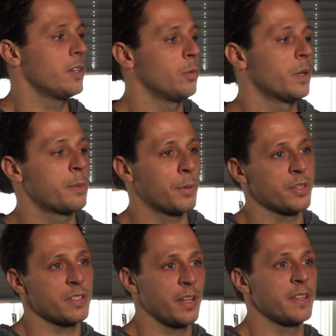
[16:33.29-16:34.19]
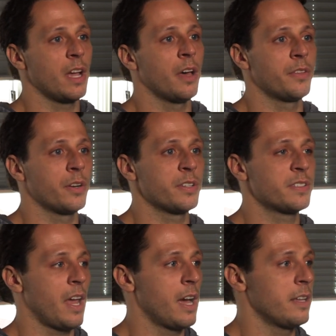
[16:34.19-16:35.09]
what the person on the other
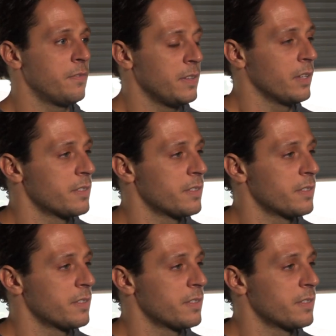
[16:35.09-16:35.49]
side feels.